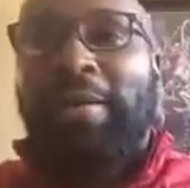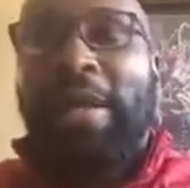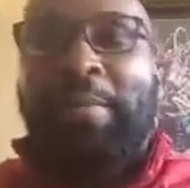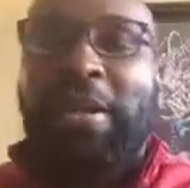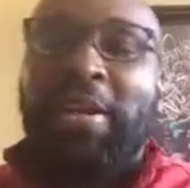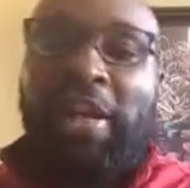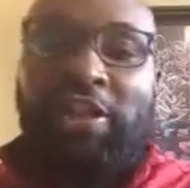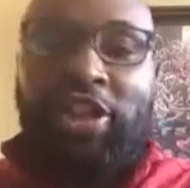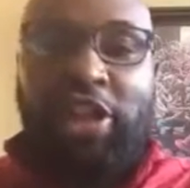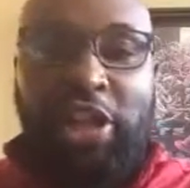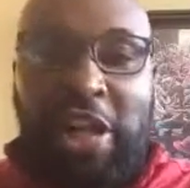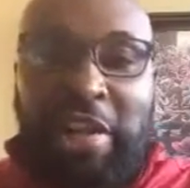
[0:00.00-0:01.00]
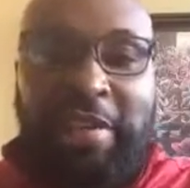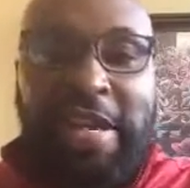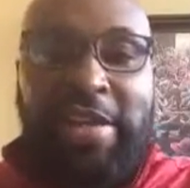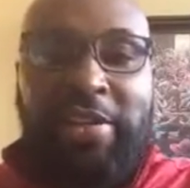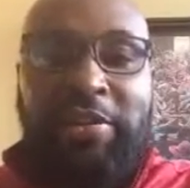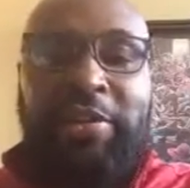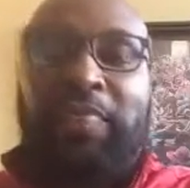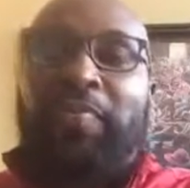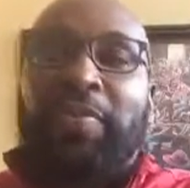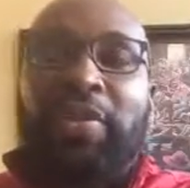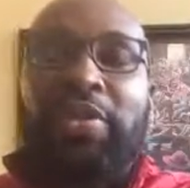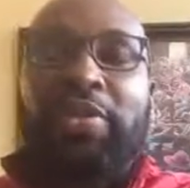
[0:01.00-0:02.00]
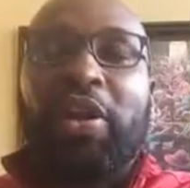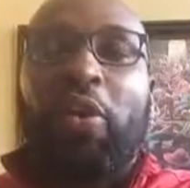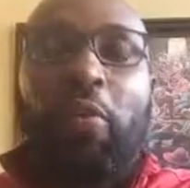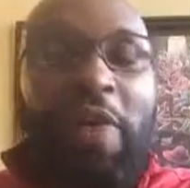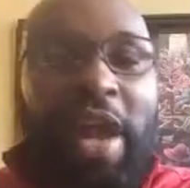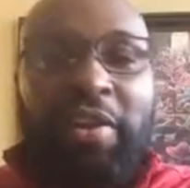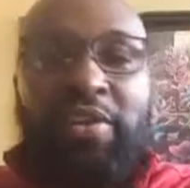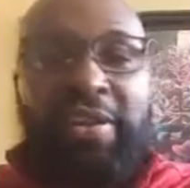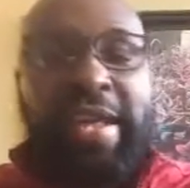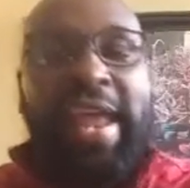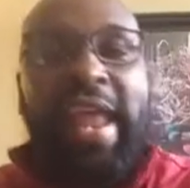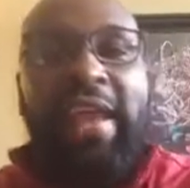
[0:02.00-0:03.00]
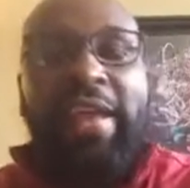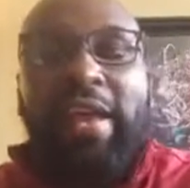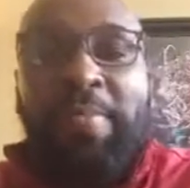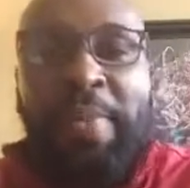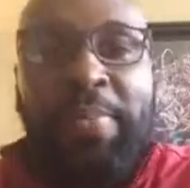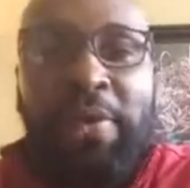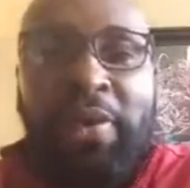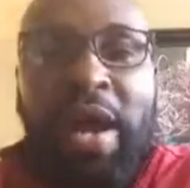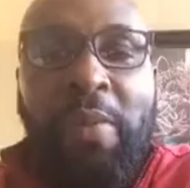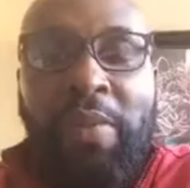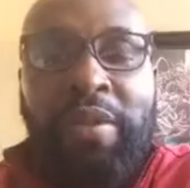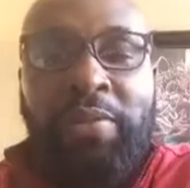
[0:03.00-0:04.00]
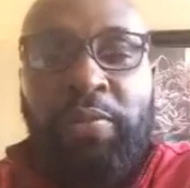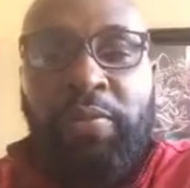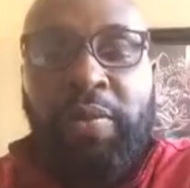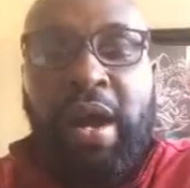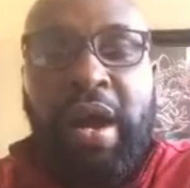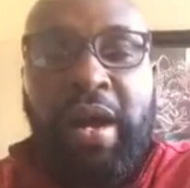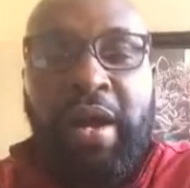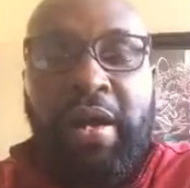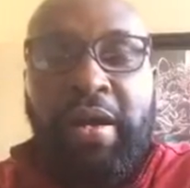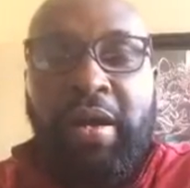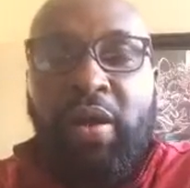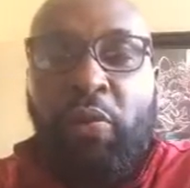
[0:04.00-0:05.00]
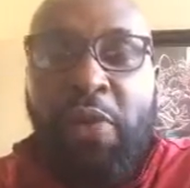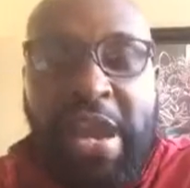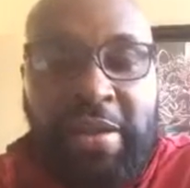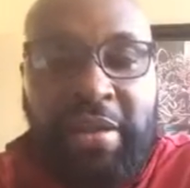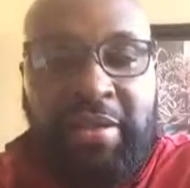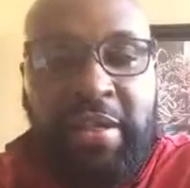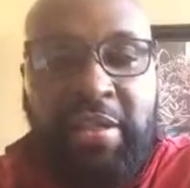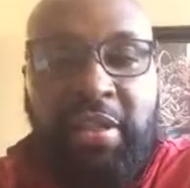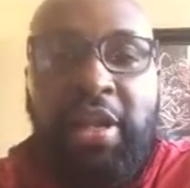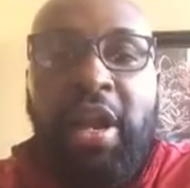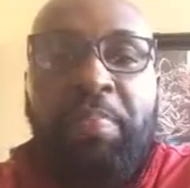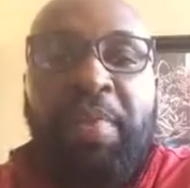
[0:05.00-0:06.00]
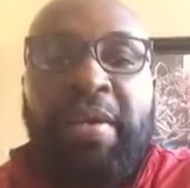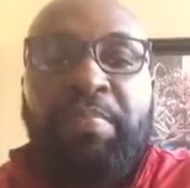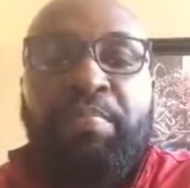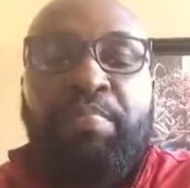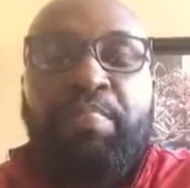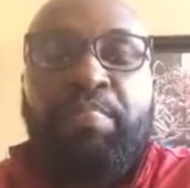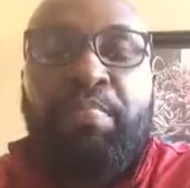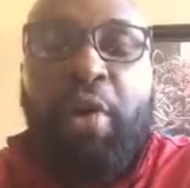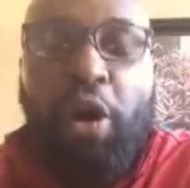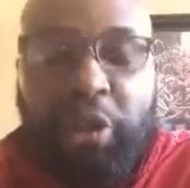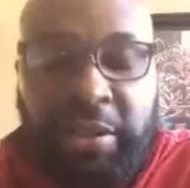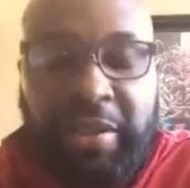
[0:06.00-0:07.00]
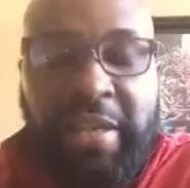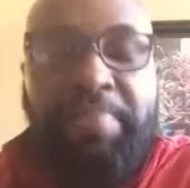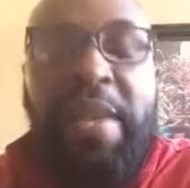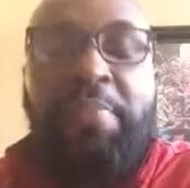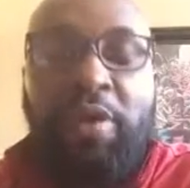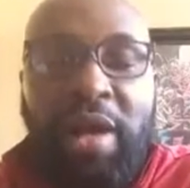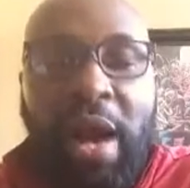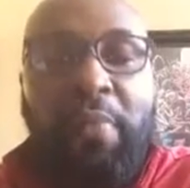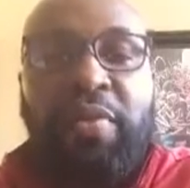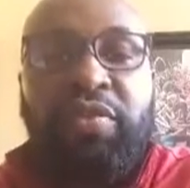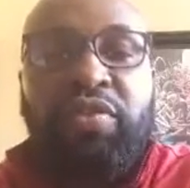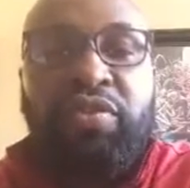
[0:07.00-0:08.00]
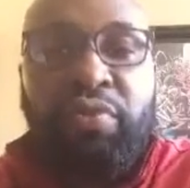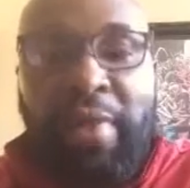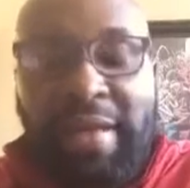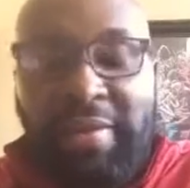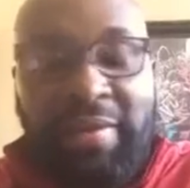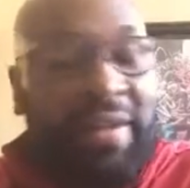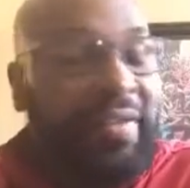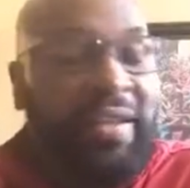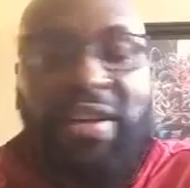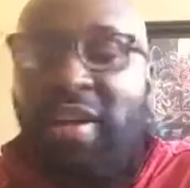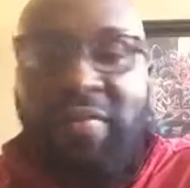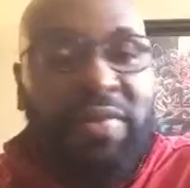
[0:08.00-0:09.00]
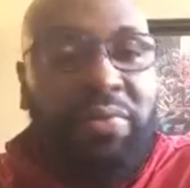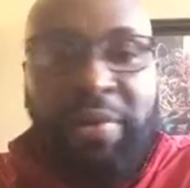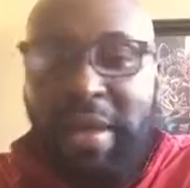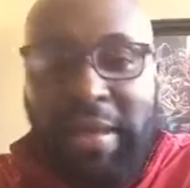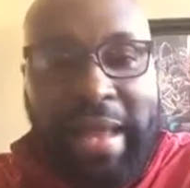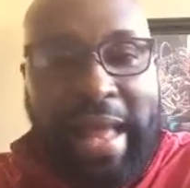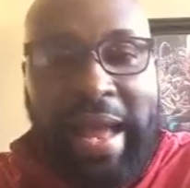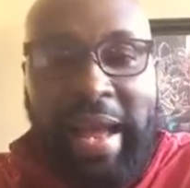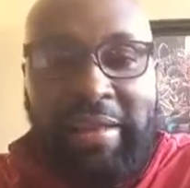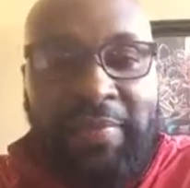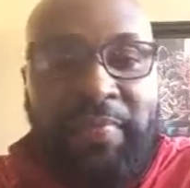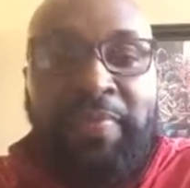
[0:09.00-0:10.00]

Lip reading: Because good leaders, we understand people come with weaknesses, but mostly people come with strengths they don't even realize.